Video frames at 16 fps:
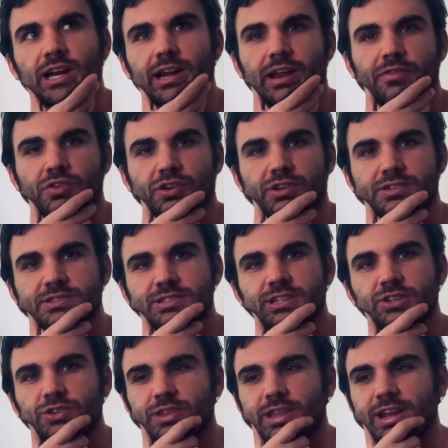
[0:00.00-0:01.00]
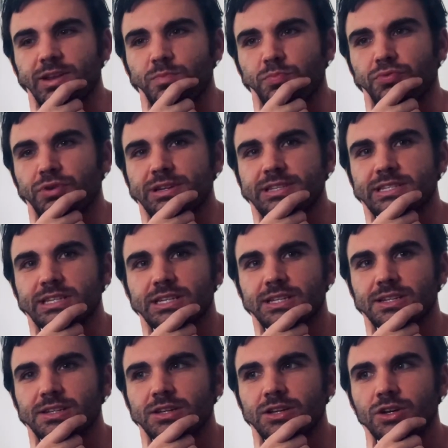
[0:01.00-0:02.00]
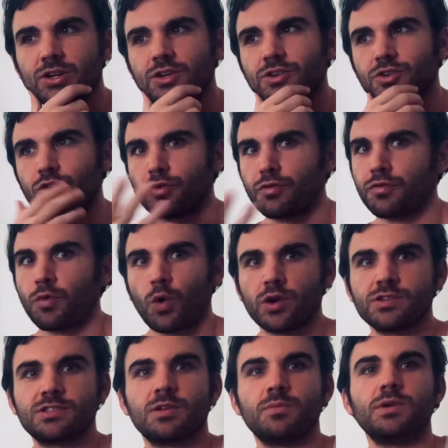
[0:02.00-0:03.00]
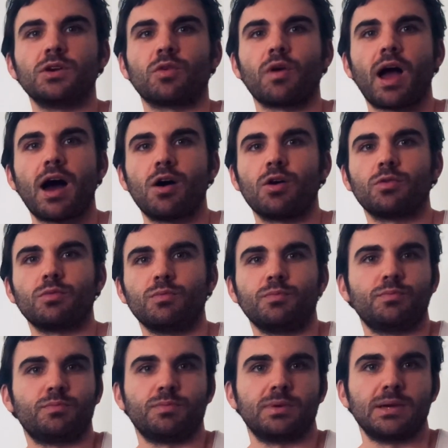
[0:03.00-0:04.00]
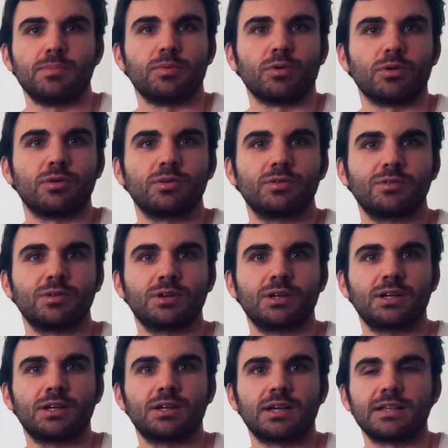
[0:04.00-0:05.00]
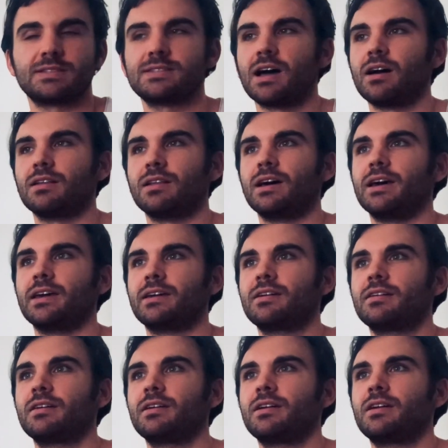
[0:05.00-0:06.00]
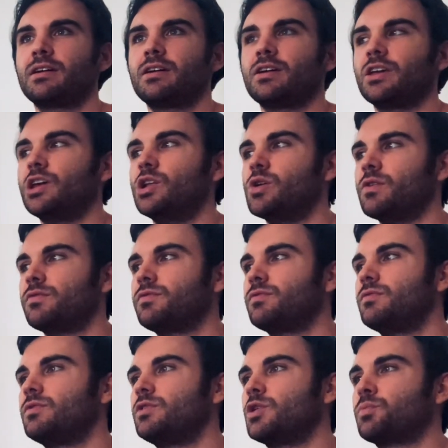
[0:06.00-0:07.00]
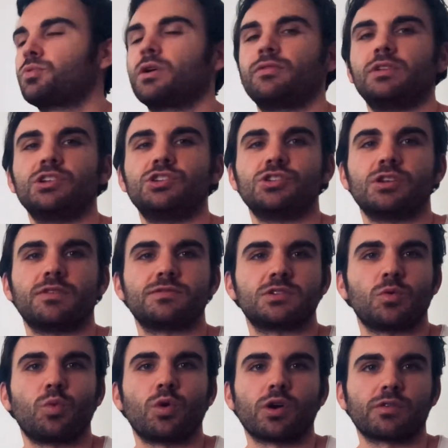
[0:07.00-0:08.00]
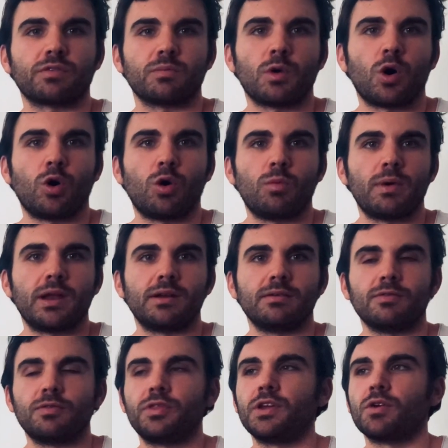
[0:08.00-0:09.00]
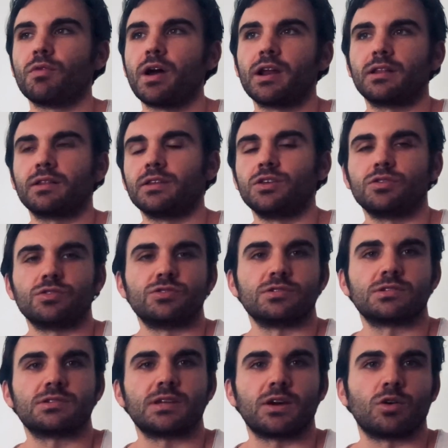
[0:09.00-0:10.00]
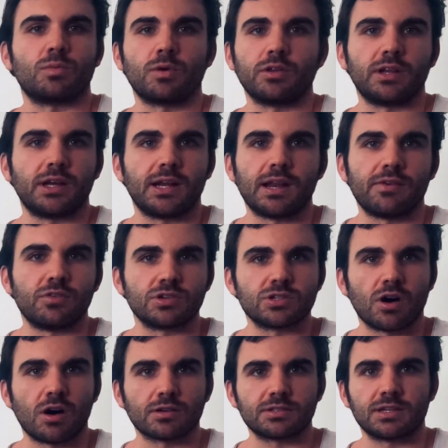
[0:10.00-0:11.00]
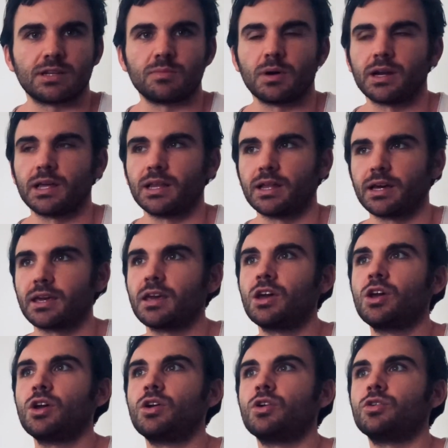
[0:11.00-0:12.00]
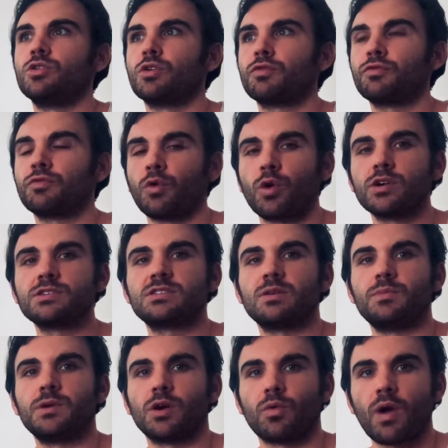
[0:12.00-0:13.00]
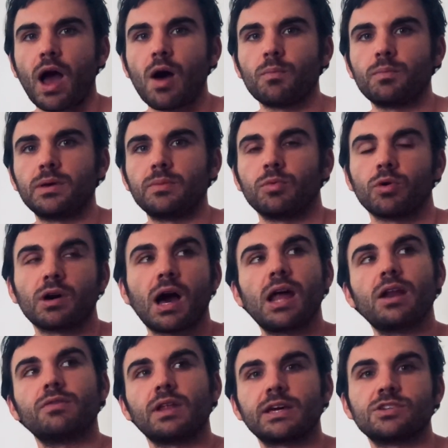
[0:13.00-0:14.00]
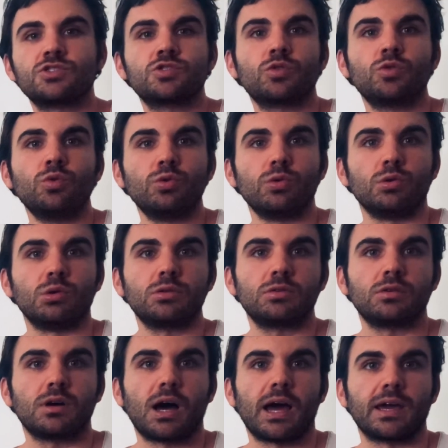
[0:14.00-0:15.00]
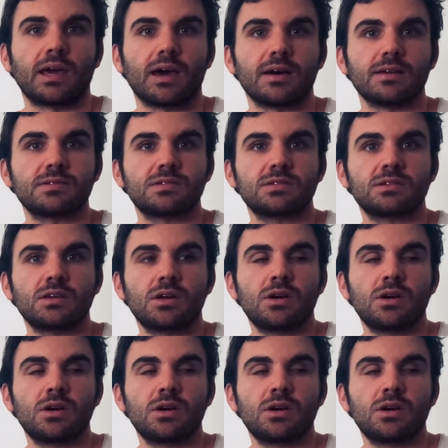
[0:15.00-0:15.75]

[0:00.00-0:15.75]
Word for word: I never considered that in prison, you're forced to be around people. It's not like, you know, if you're privileged enough to work from home and theoretically you could just stay home all day and never talk to anybody. Like, you're forced to be around people, kind of like school, I guess.